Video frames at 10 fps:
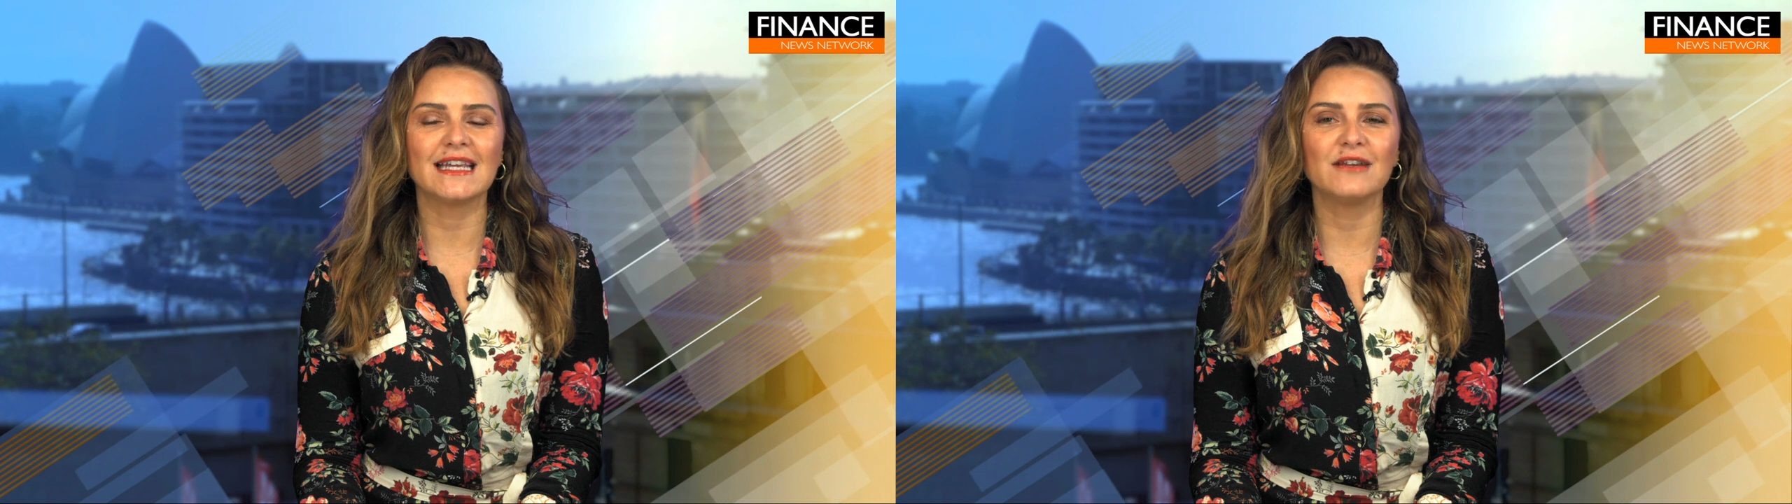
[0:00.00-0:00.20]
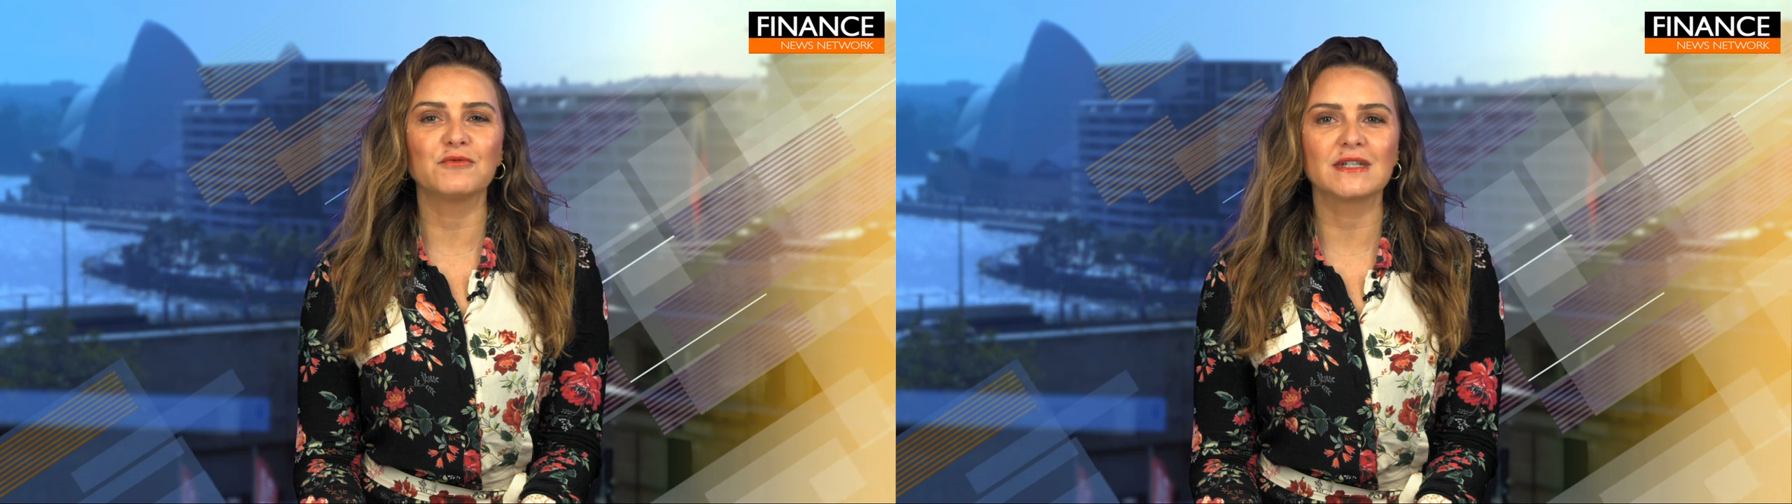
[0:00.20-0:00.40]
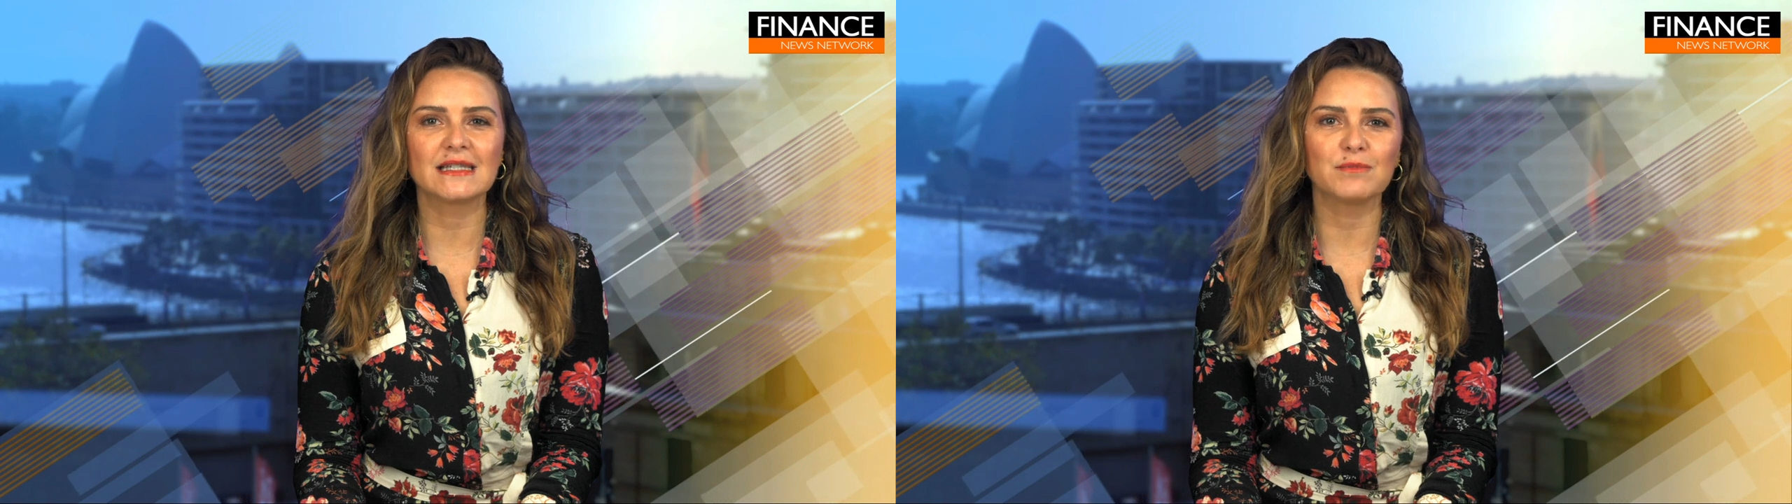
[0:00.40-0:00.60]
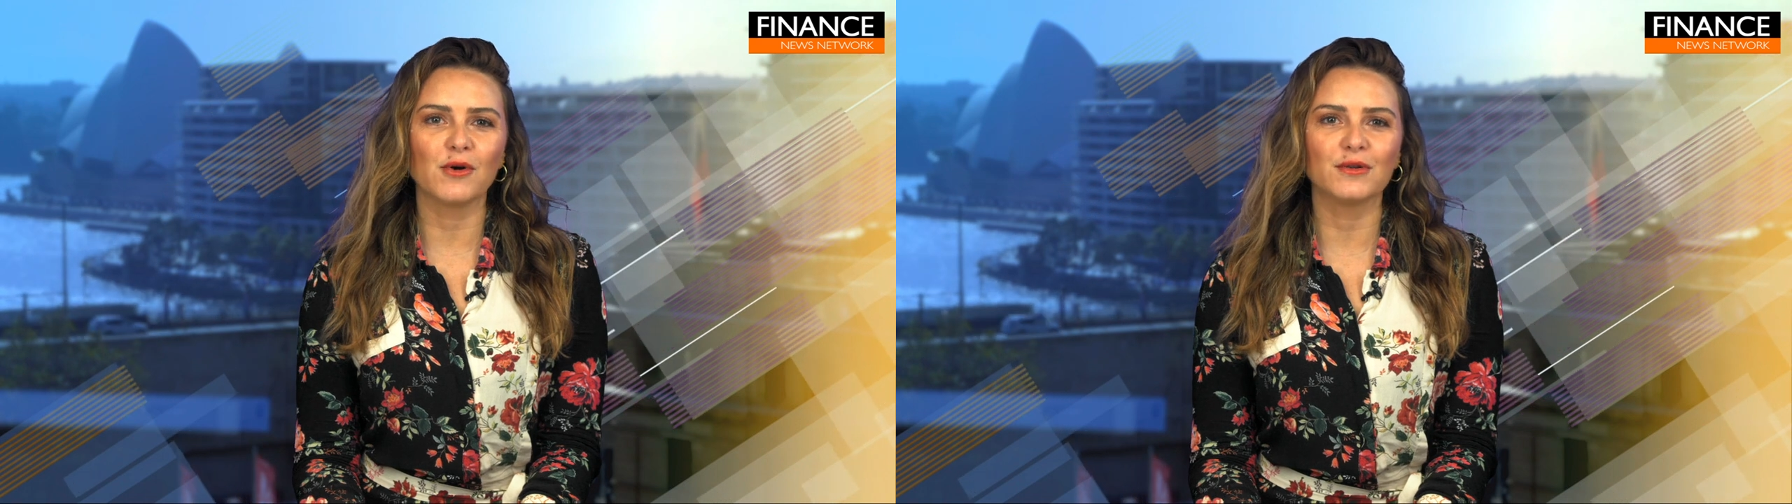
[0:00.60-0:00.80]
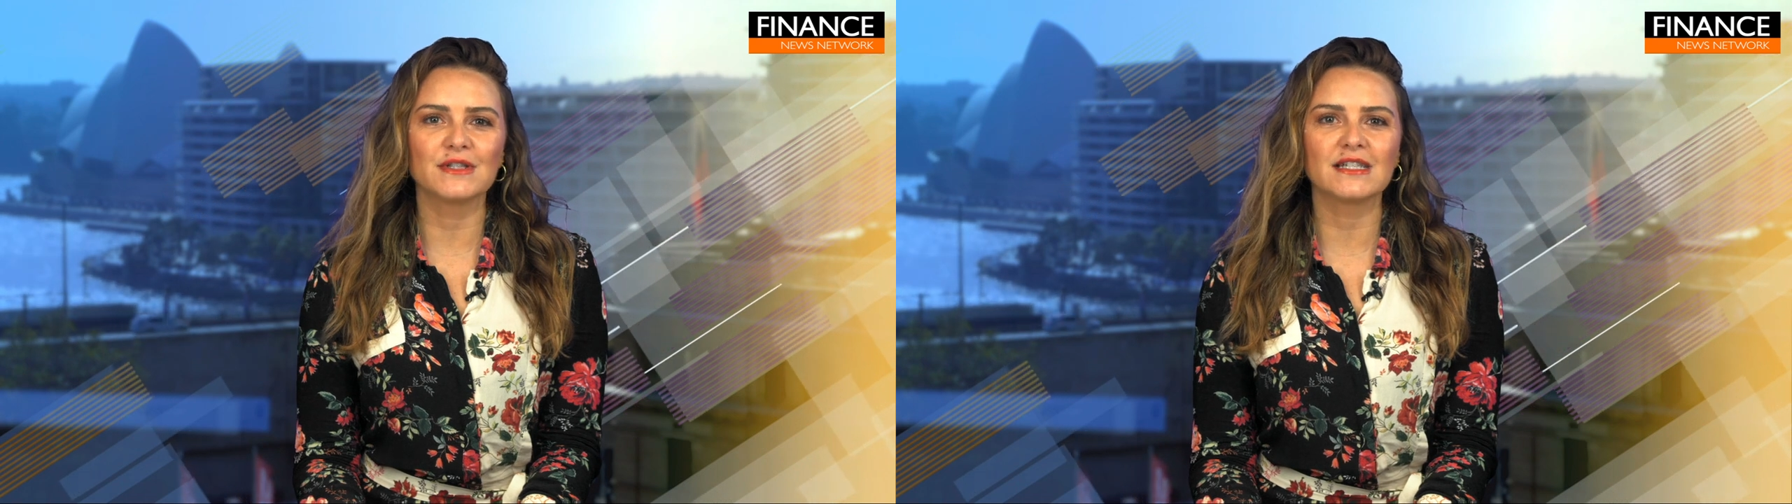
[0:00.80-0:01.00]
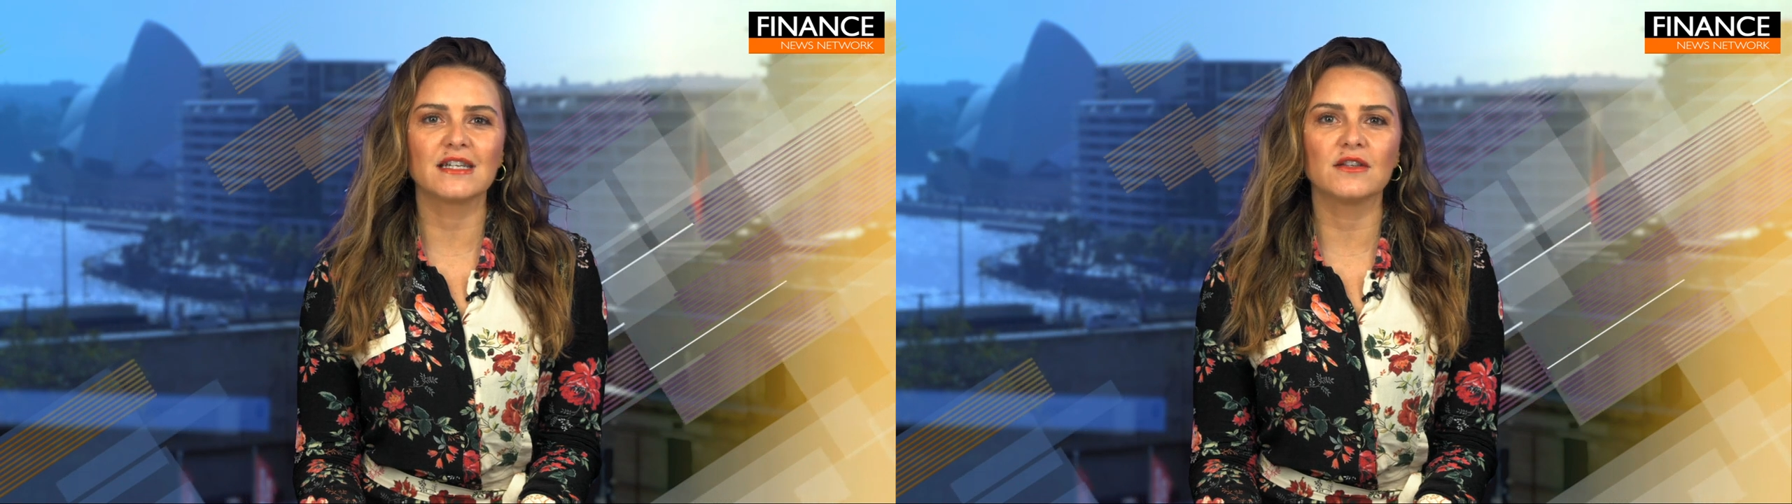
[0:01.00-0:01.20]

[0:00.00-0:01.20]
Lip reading: in response to